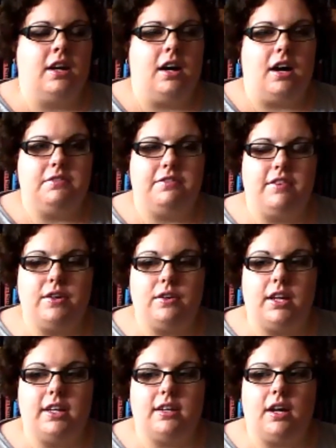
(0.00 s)
I feel
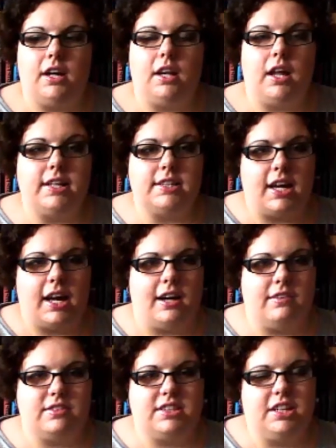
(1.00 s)
like I like to
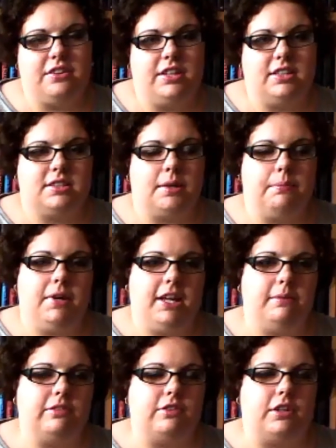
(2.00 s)
have series complete
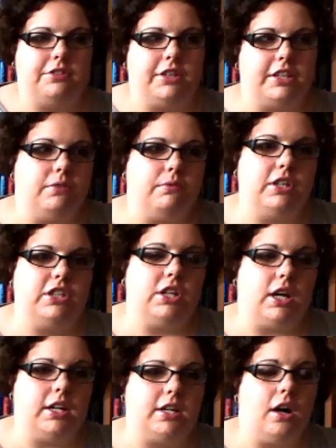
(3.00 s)
before I read them, which
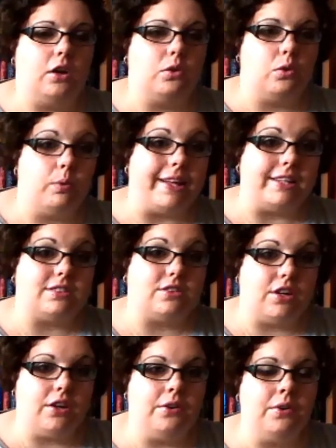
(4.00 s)
I can't always
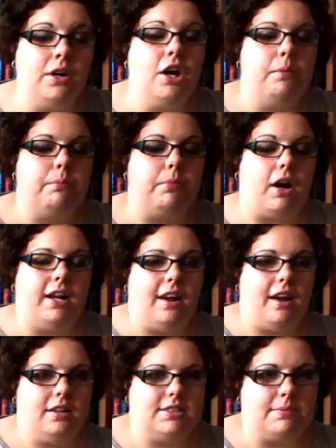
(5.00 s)
do,
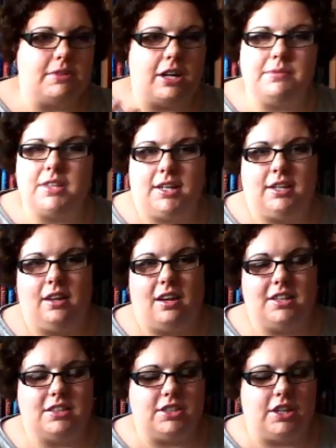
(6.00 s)
but sometimes I
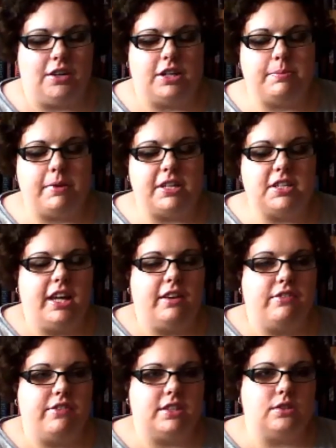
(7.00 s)
like to, especially
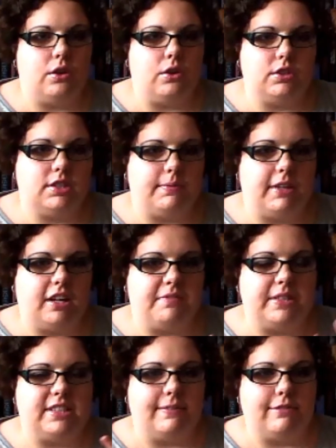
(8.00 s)
if it's not something I've been
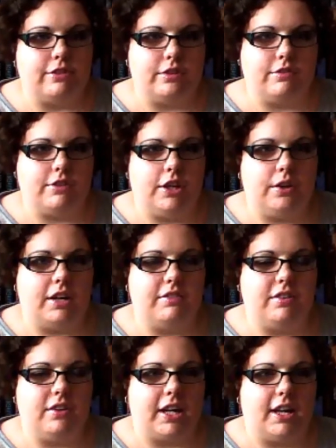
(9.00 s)
sent for review. I
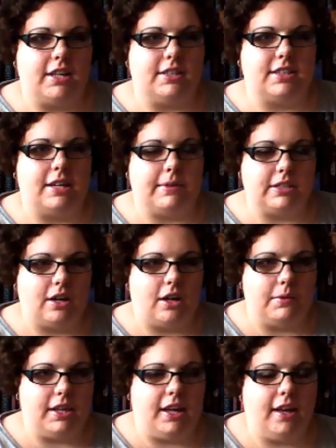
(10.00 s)
feel like I can take my time
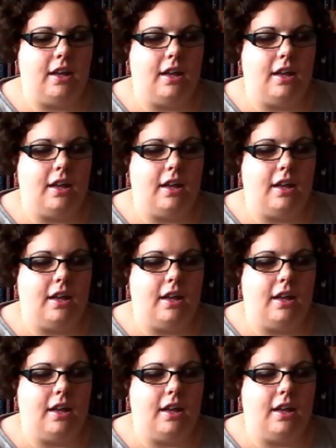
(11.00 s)
with it.